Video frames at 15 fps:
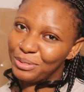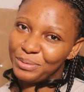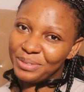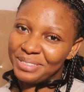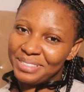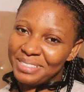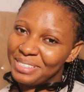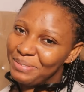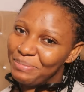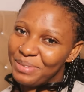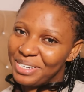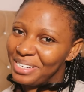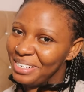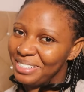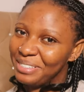do with seeing
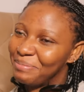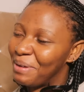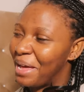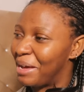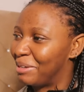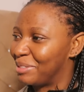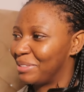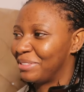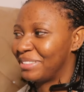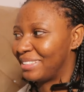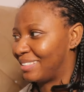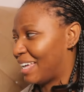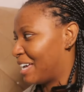me cleaning my house all the